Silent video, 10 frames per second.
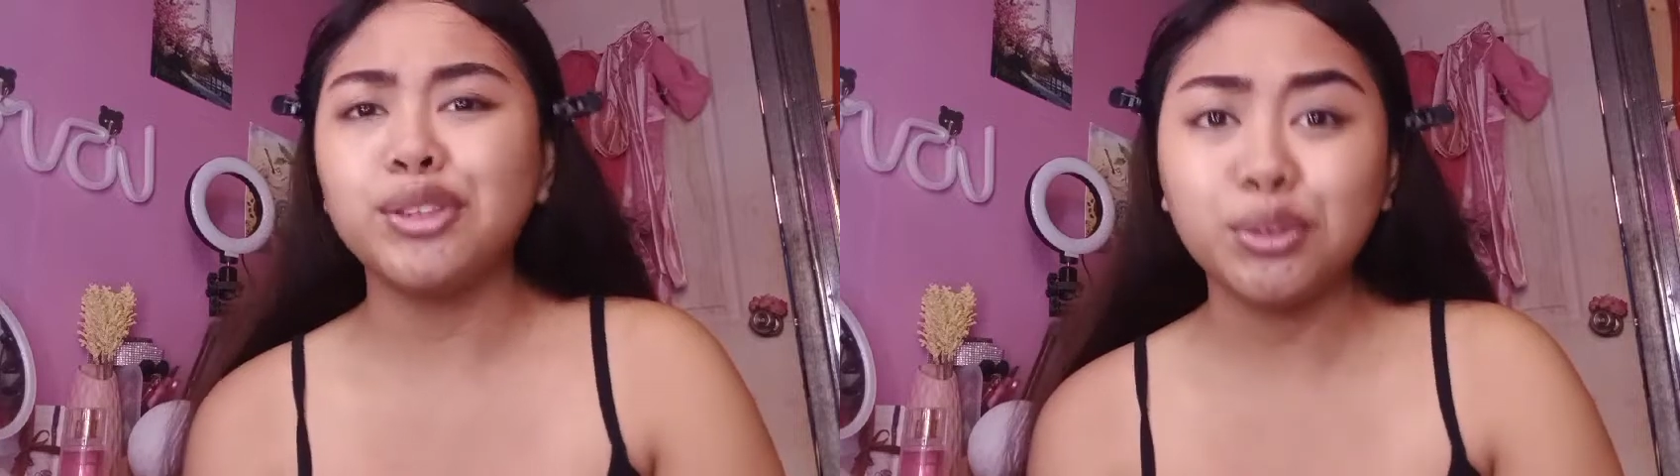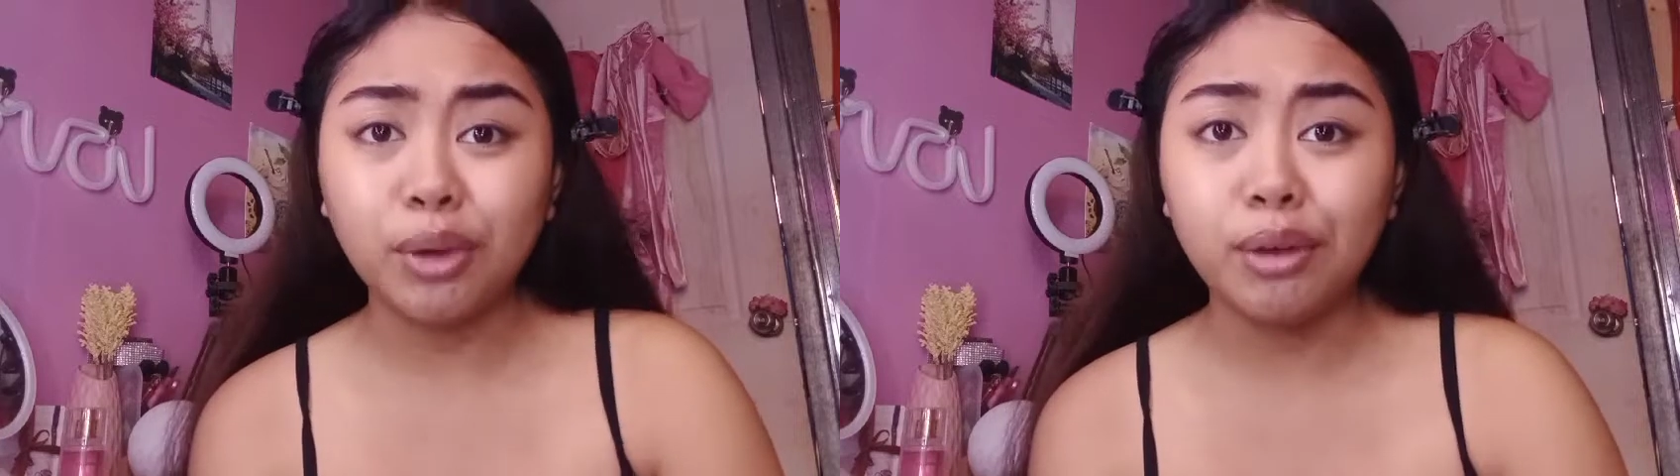
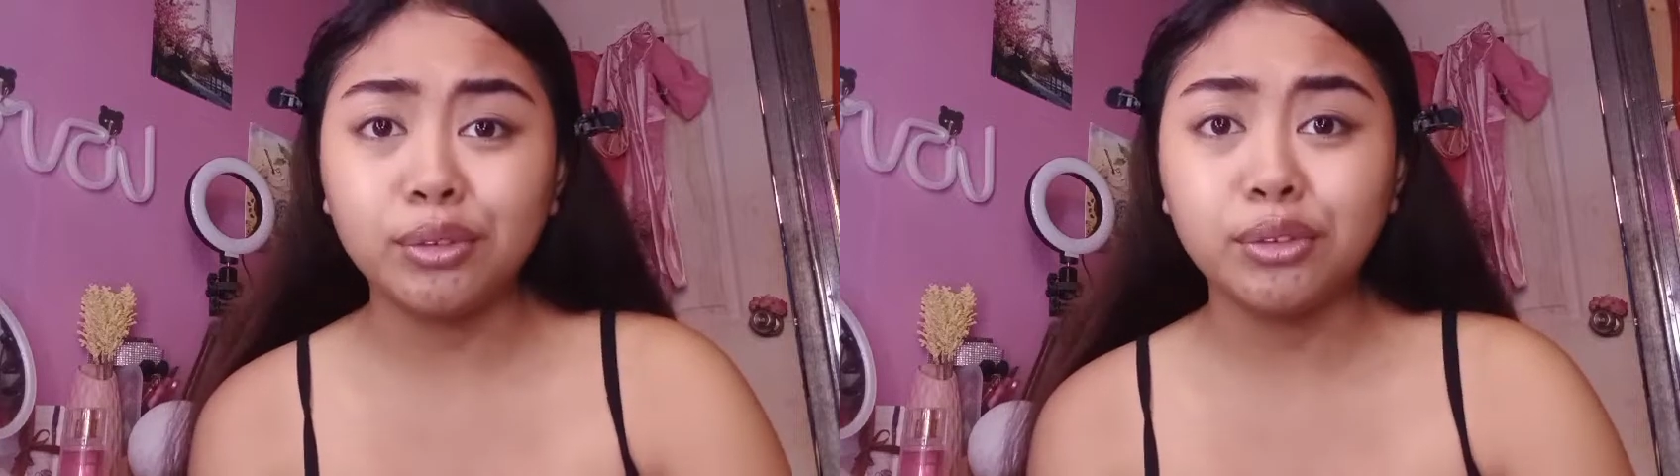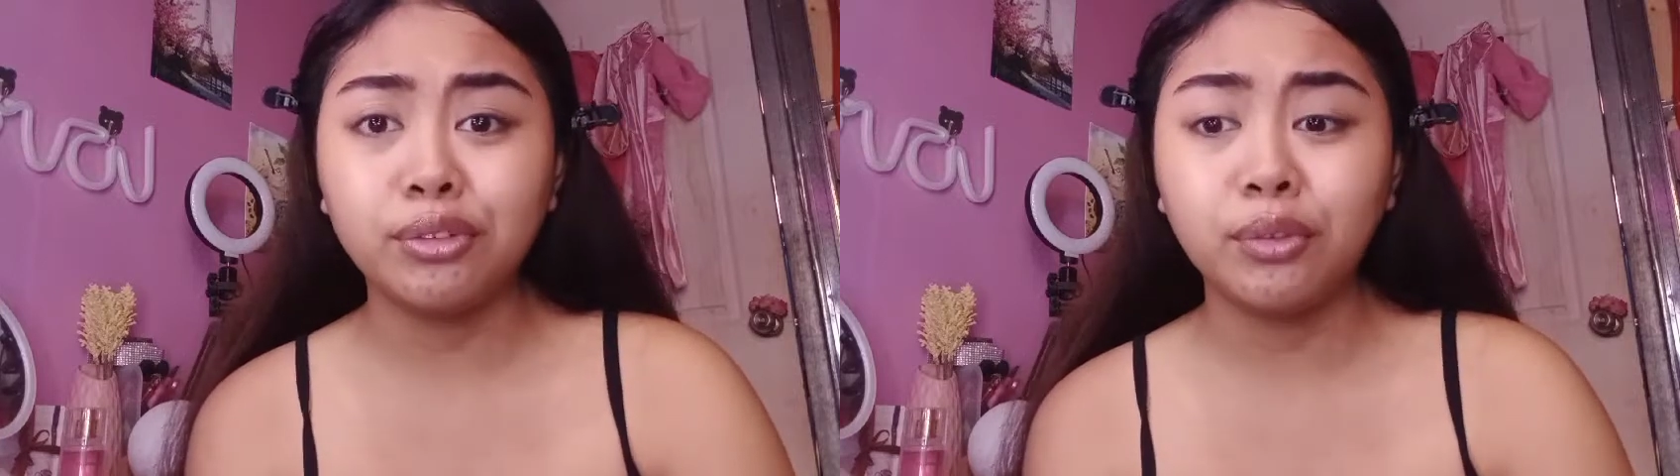12
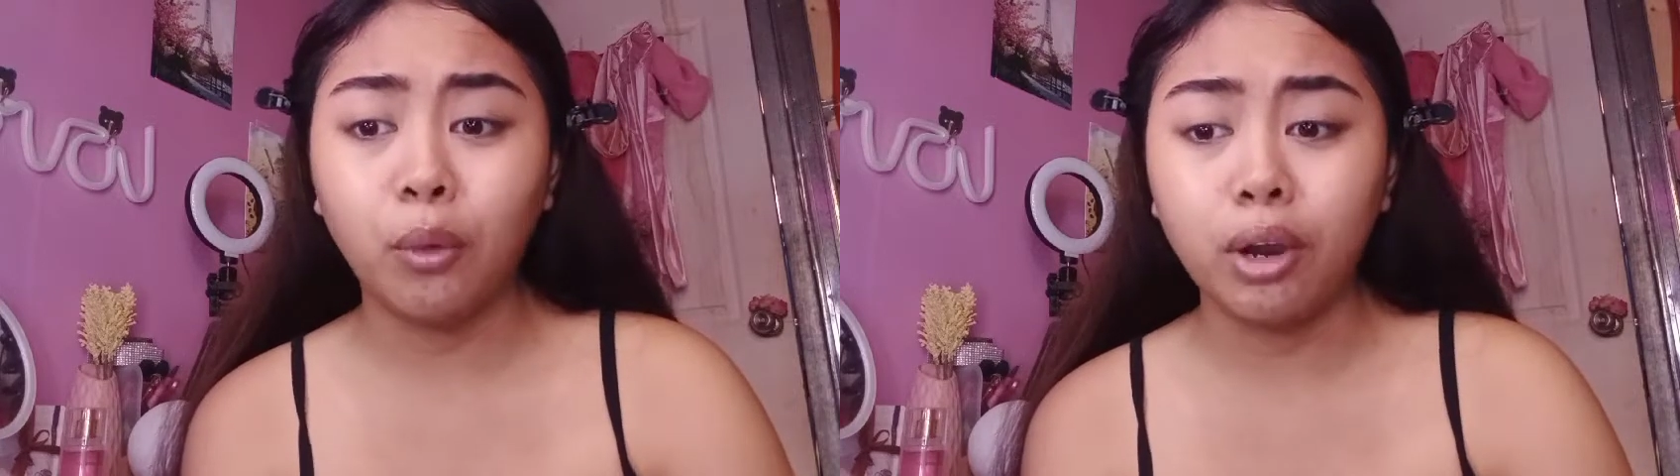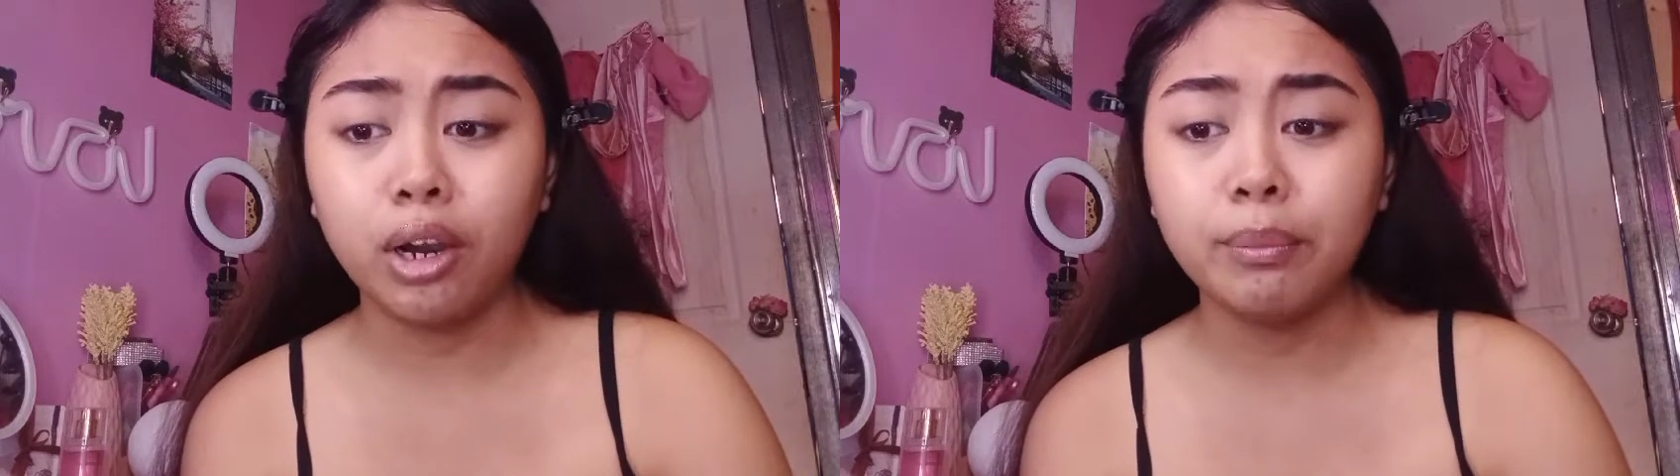to
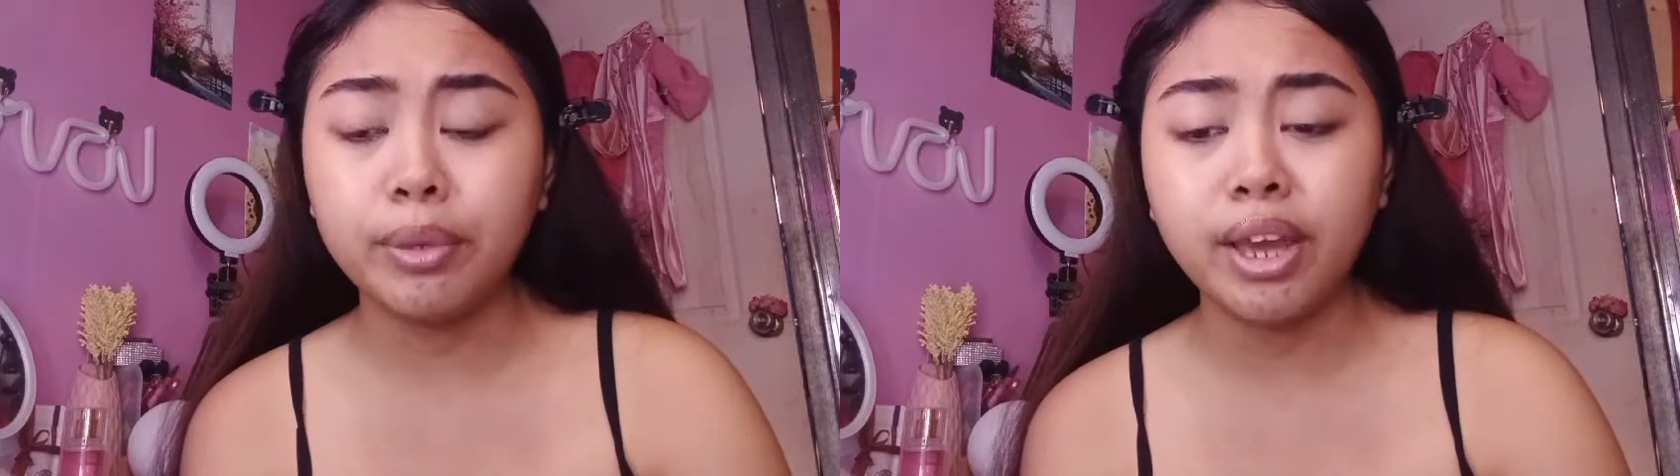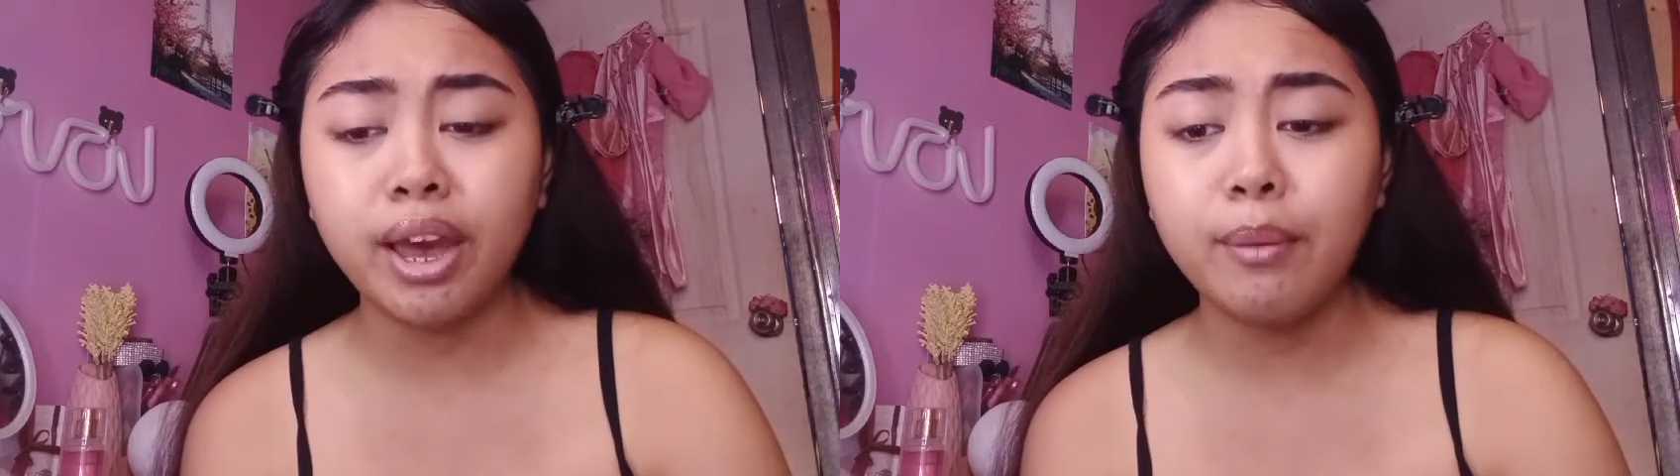4
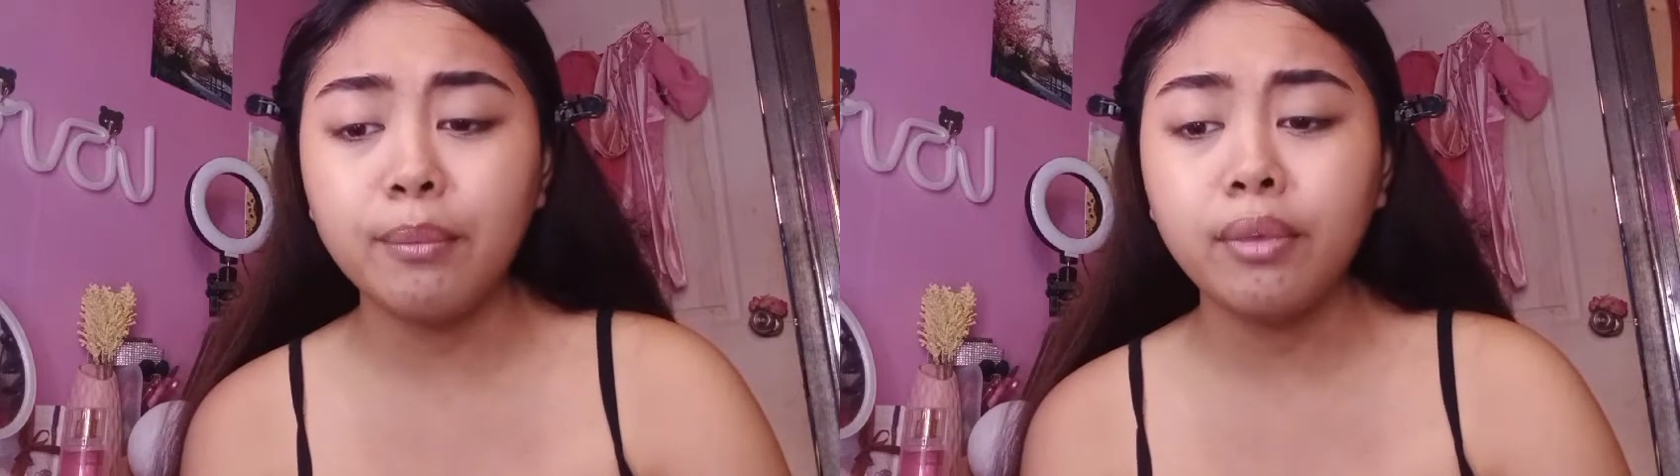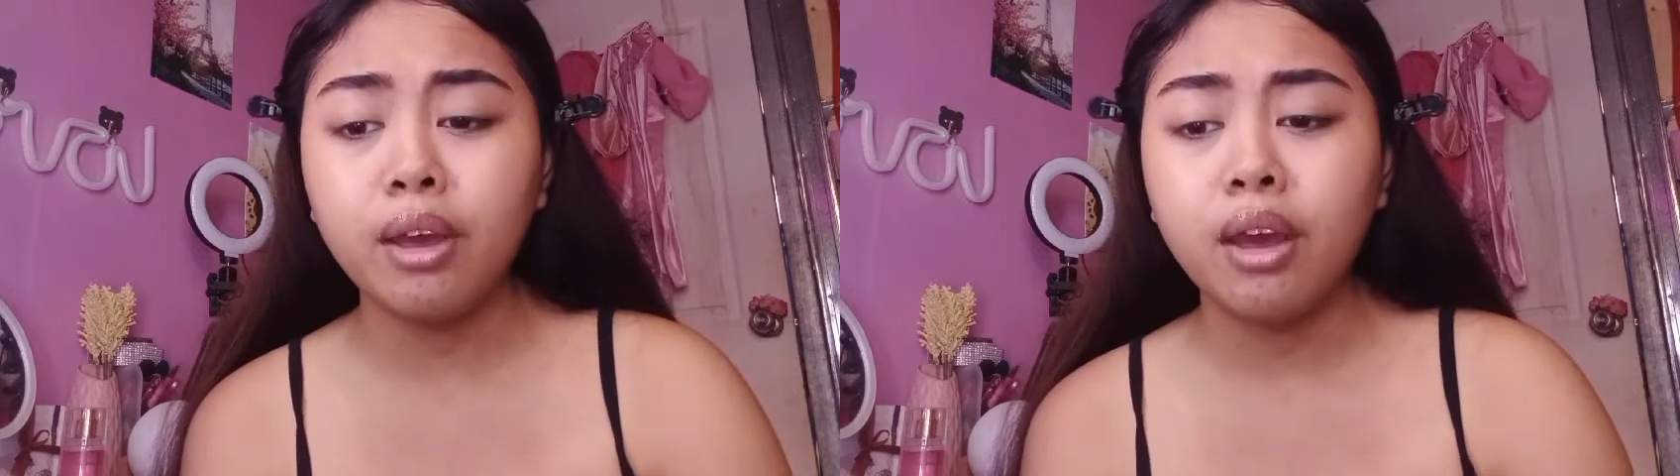p.m.,